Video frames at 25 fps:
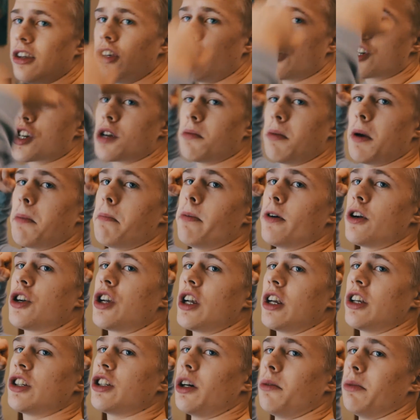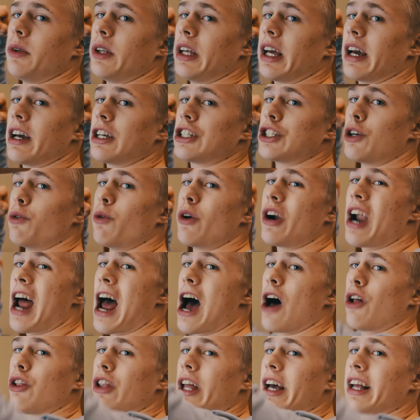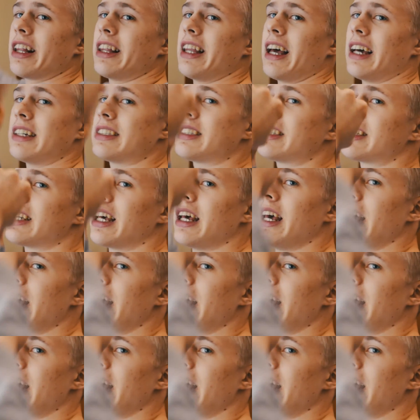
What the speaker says: You should be pushing something somewhere out like this,